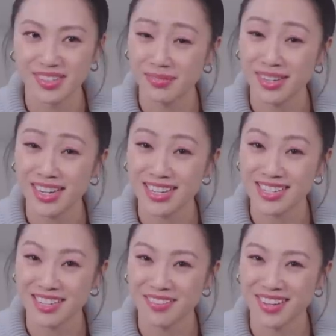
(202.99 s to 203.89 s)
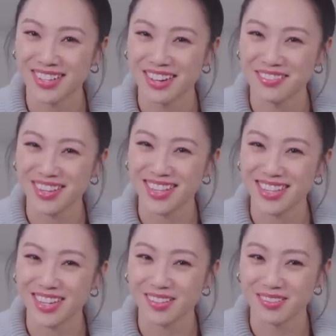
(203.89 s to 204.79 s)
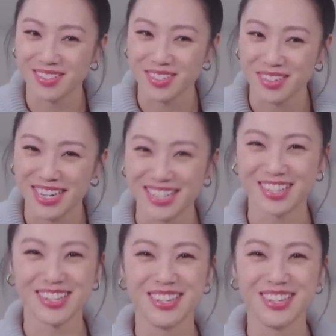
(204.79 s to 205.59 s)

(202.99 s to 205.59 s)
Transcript: Please, someone tell me that that glue is okay to